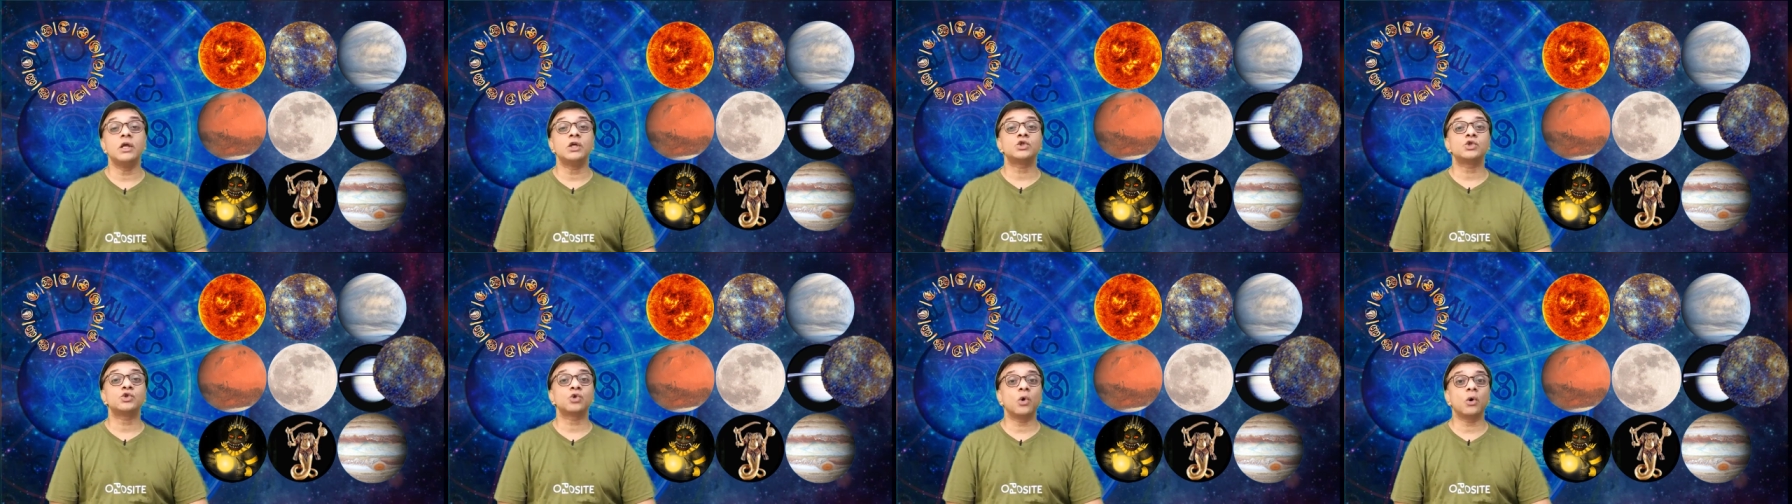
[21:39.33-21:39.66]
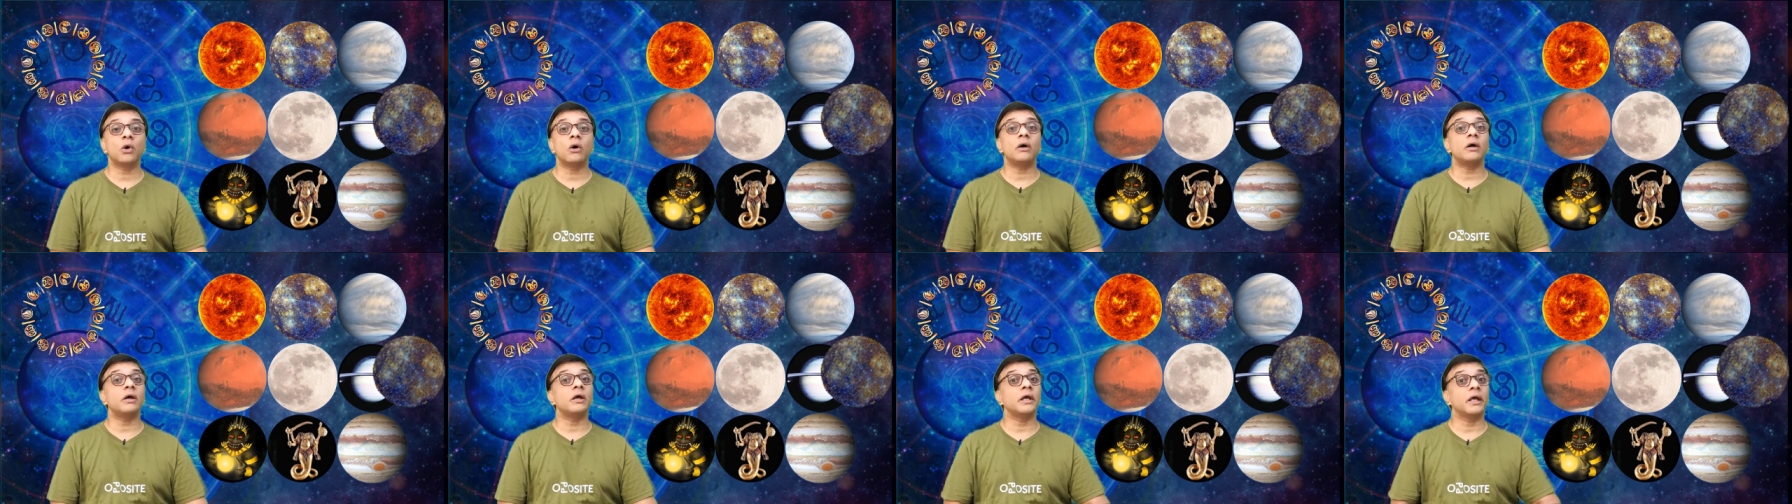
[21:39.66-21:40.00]

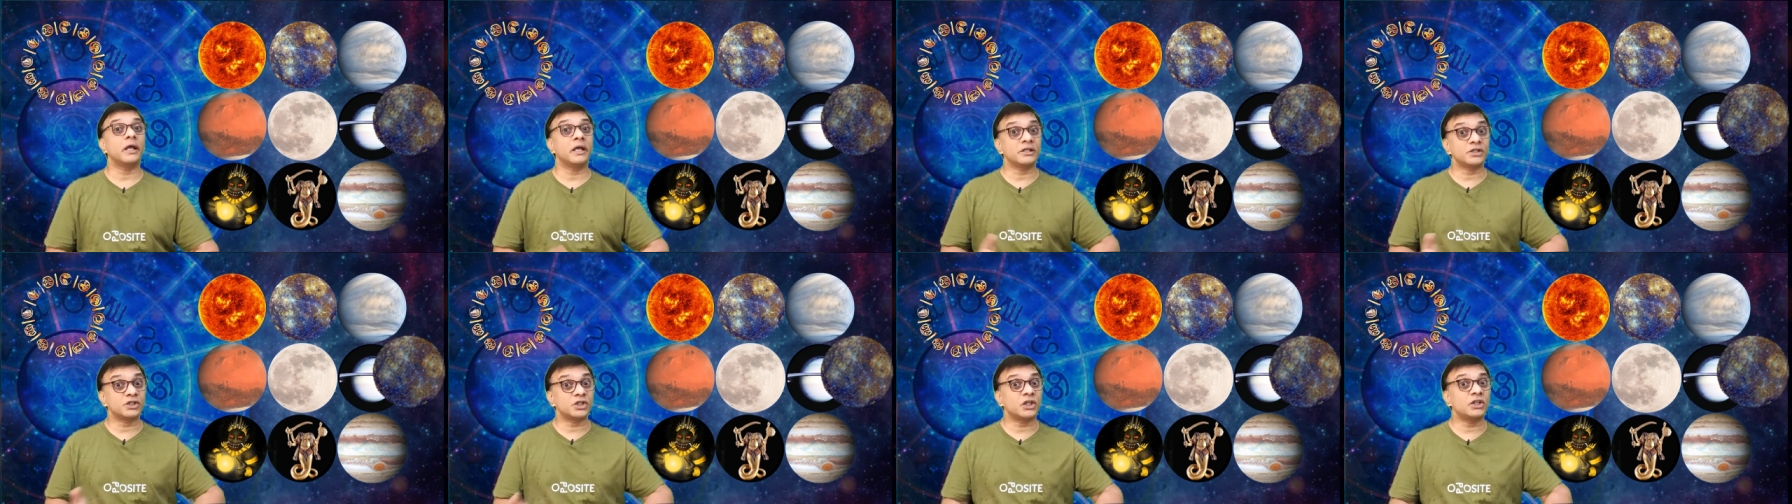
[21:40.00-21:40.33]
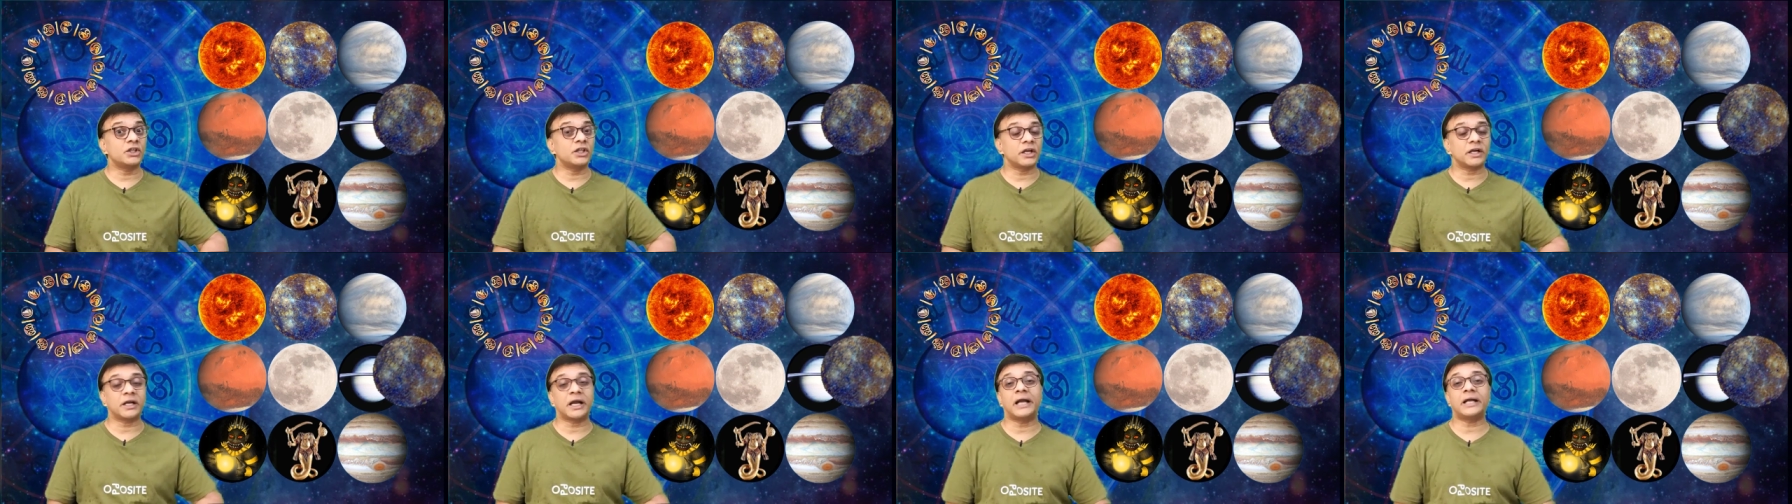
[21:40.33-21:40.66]
So is
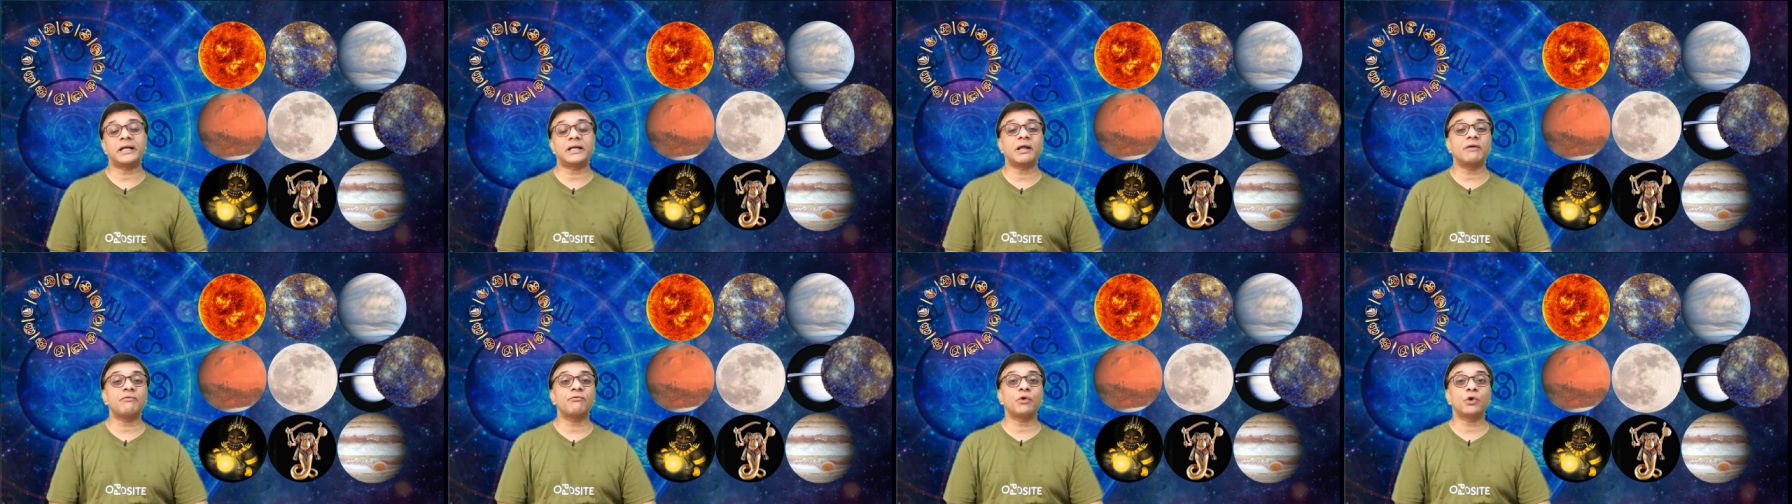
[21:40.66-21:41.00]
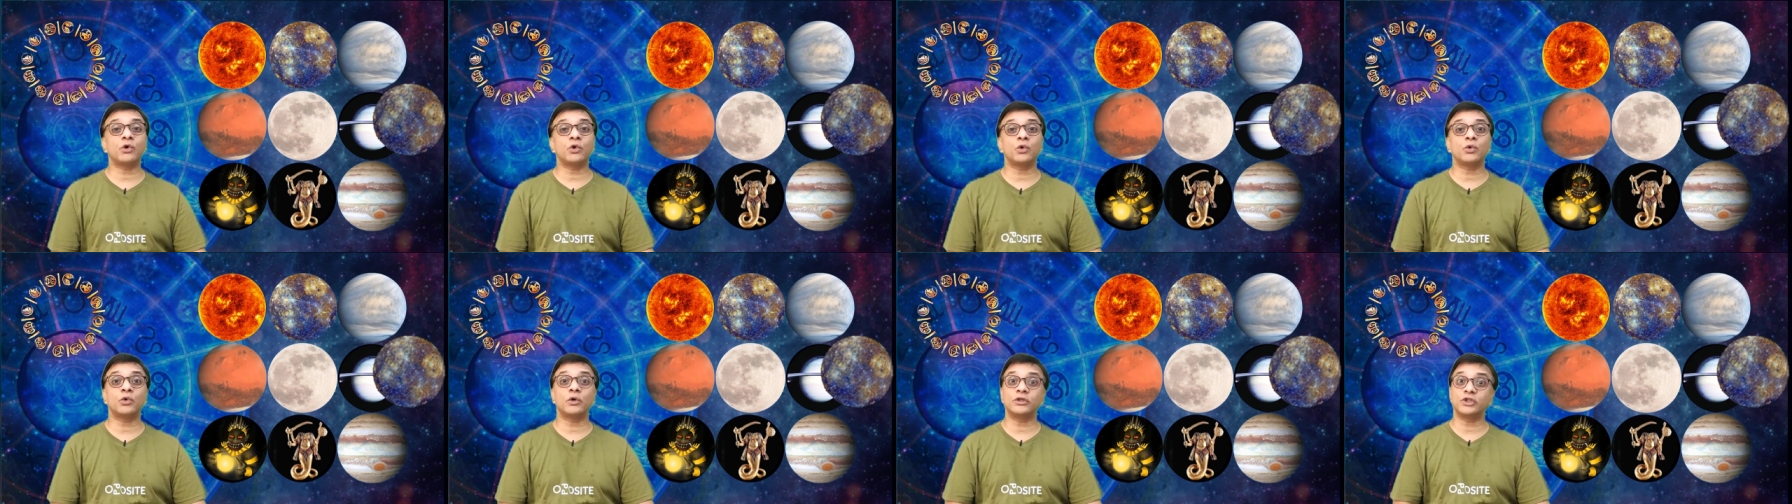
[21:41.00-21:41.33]
it the right time
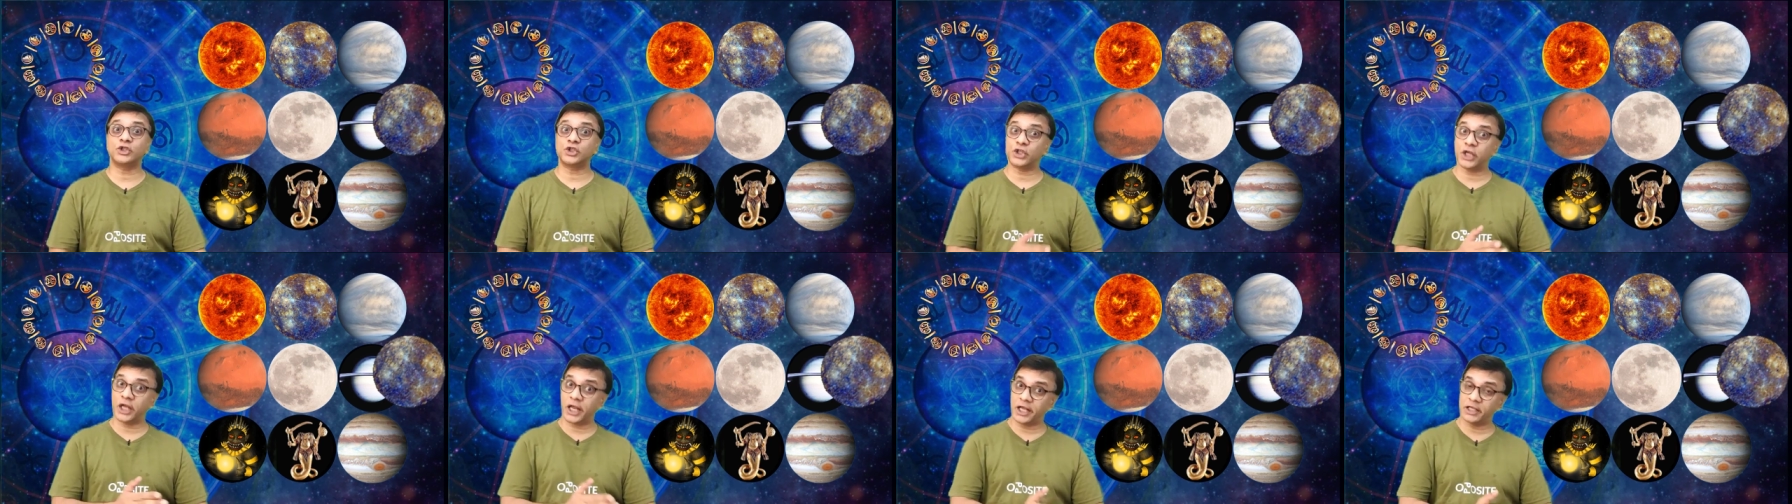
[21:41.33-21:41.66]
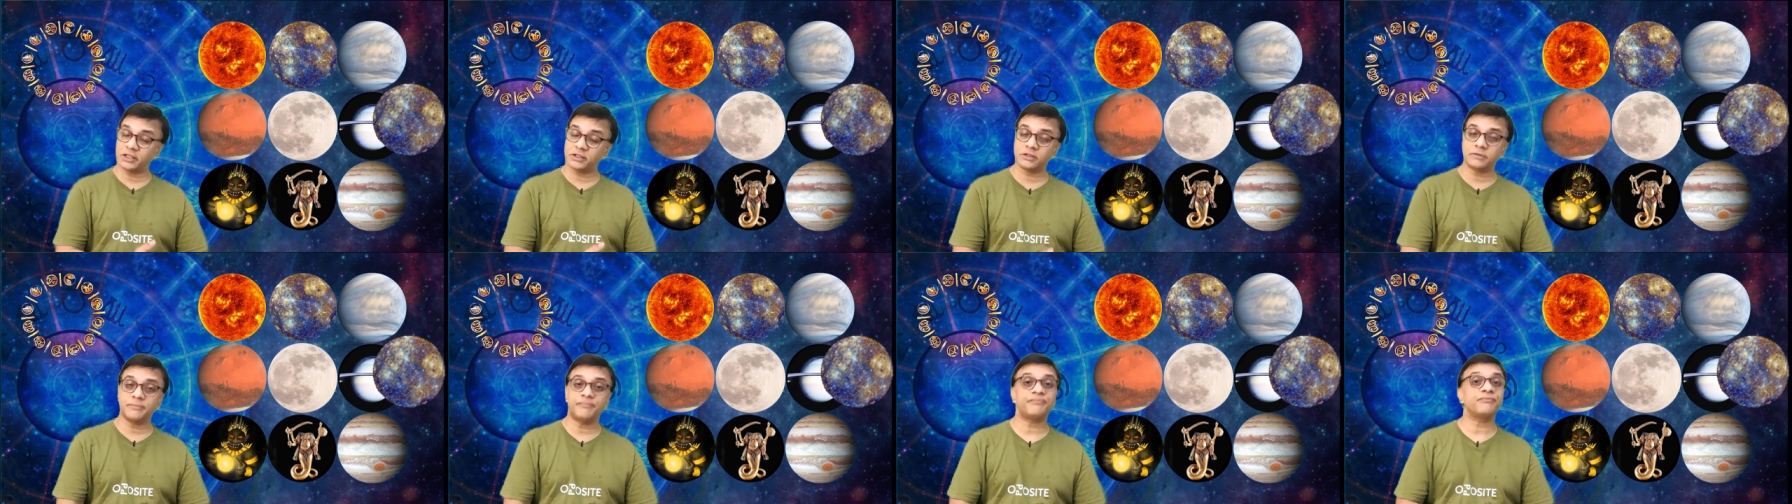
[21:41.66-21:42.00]
for you to
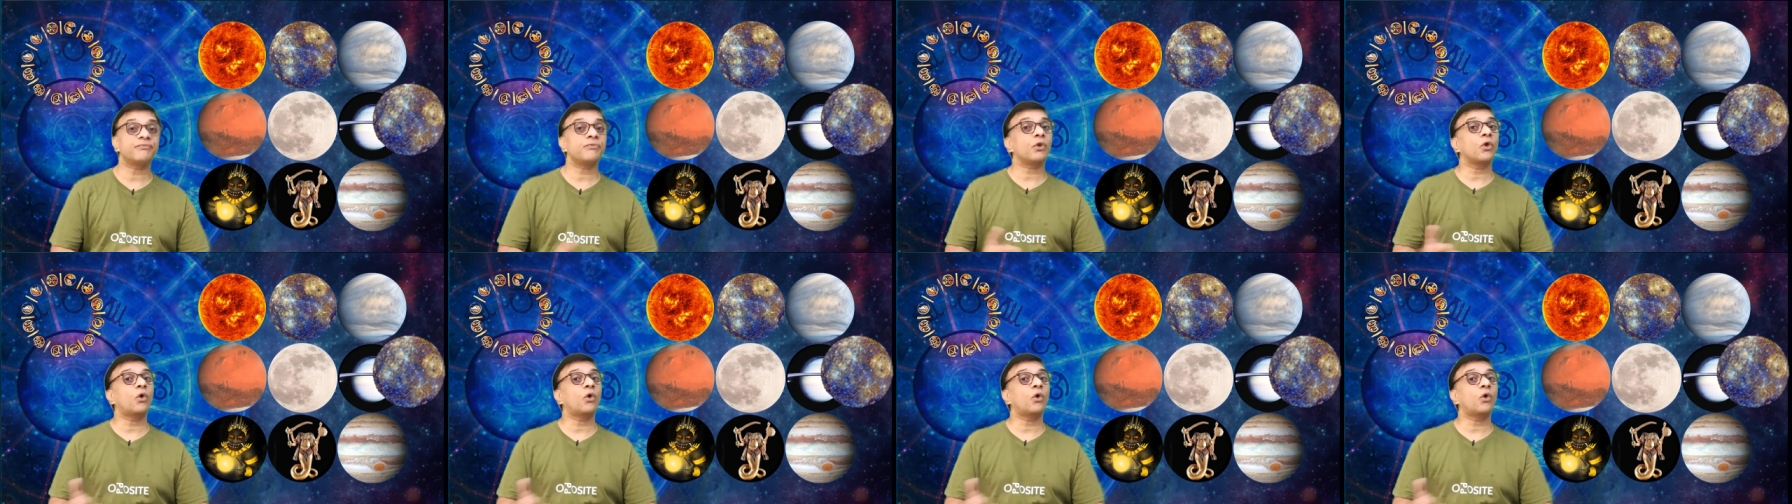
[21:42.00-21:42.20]
change